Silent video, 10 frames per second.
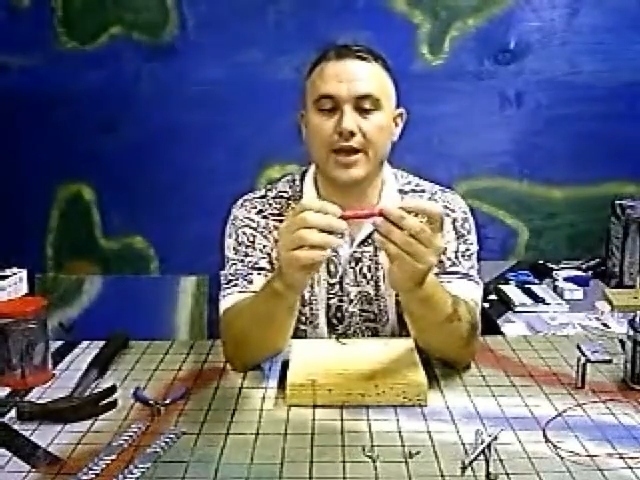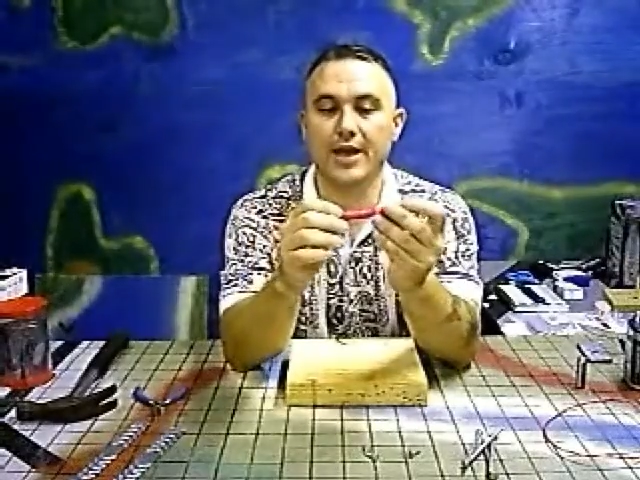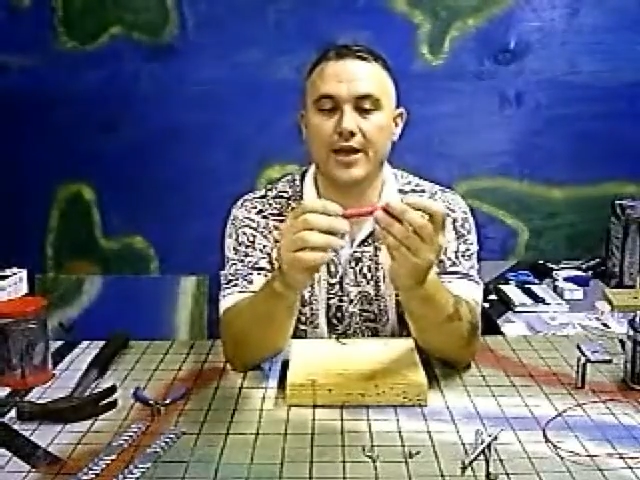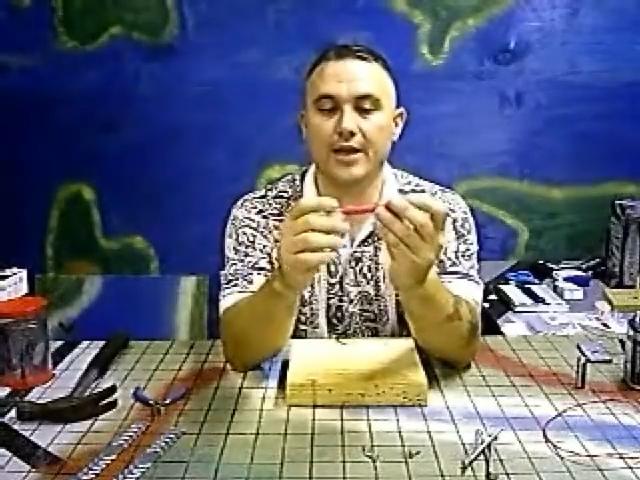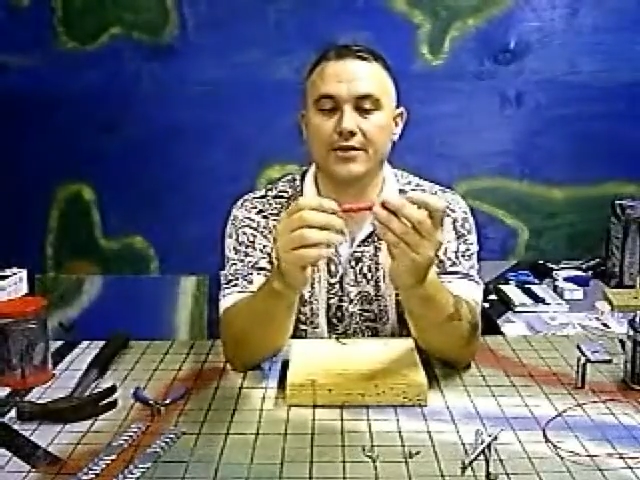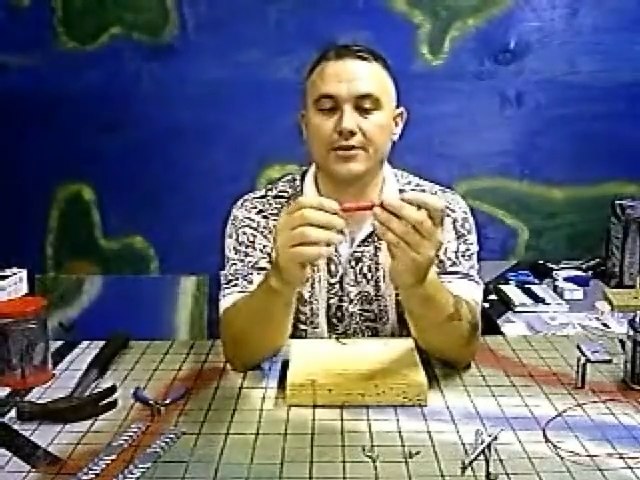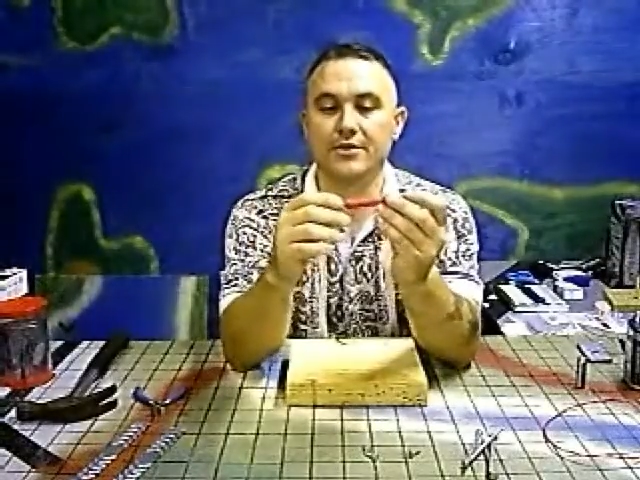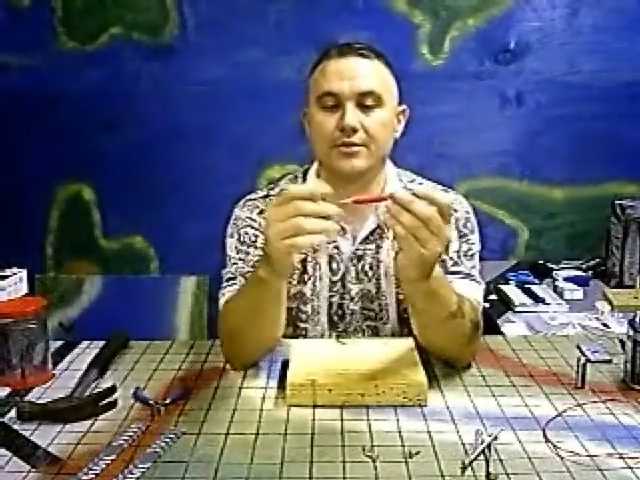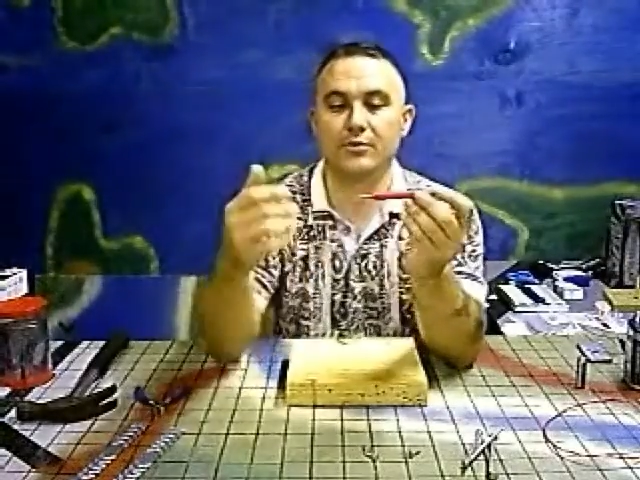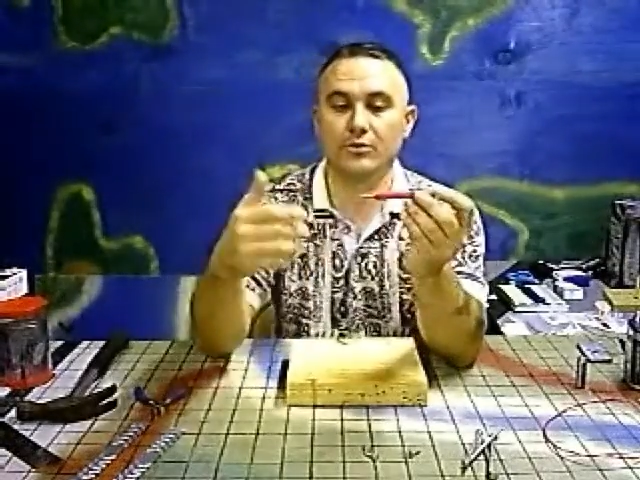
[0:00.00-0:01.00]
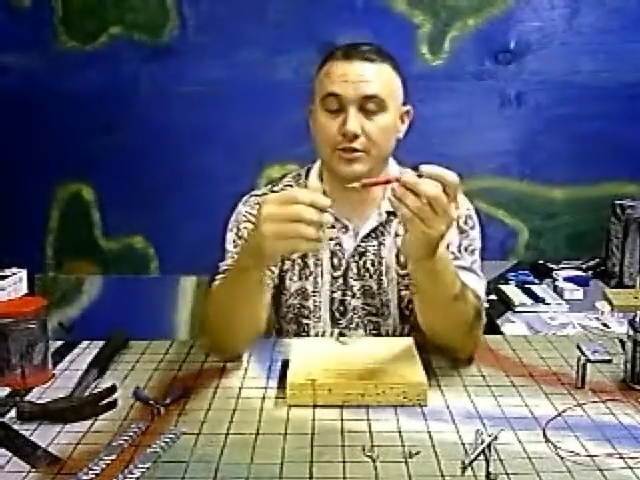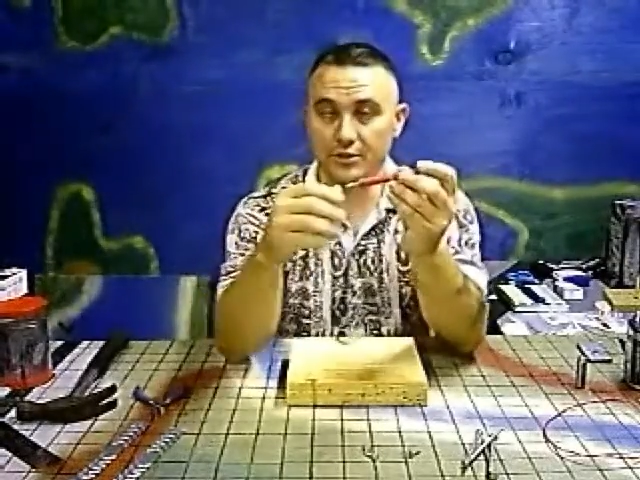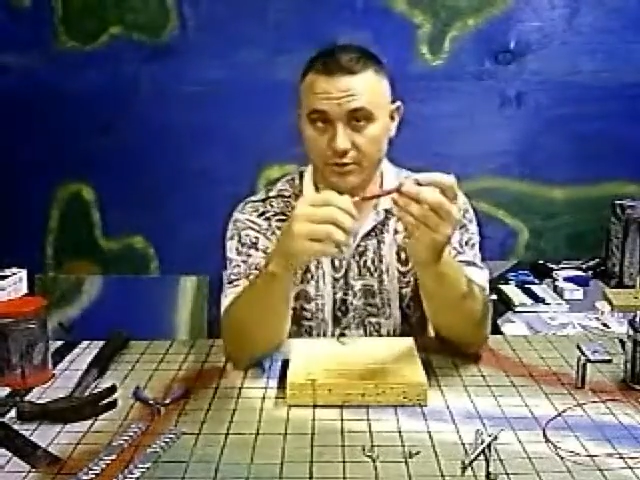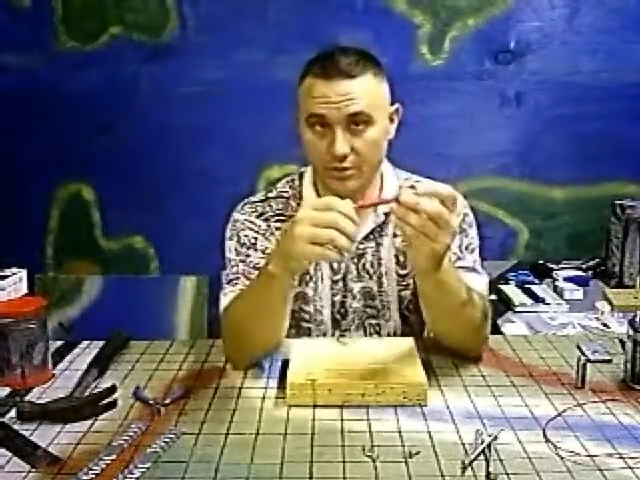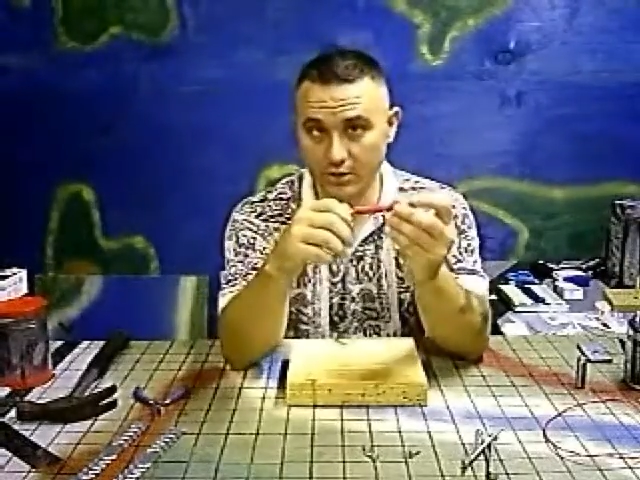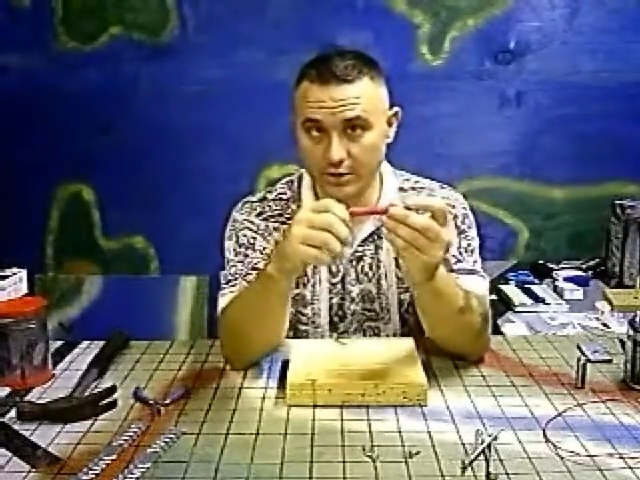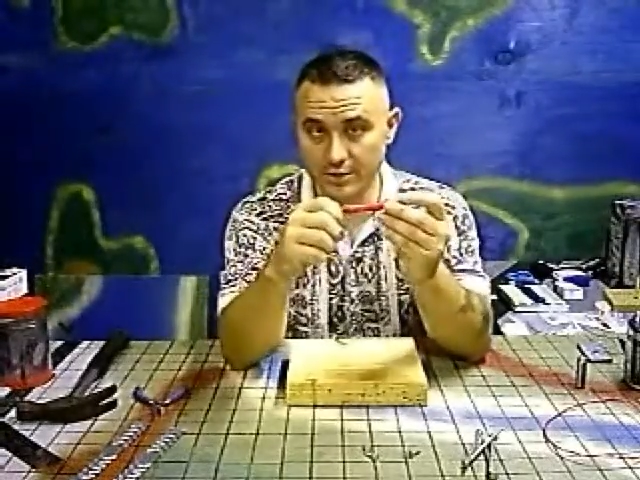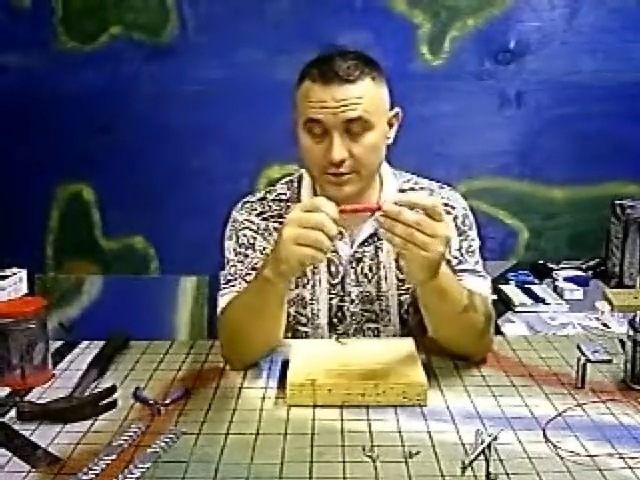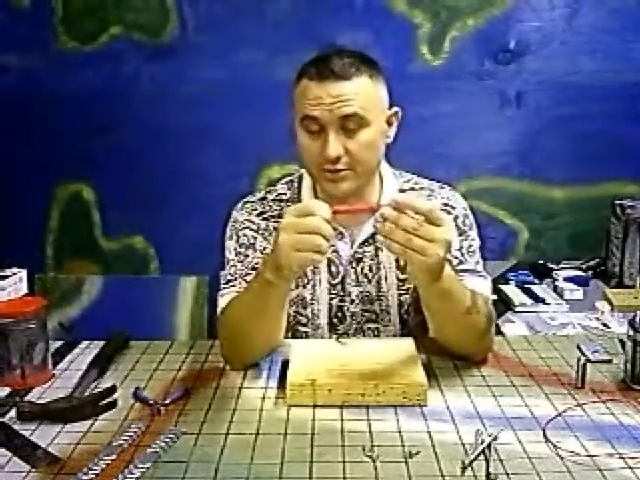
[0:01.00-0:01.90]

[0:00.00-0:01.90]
and you hook this,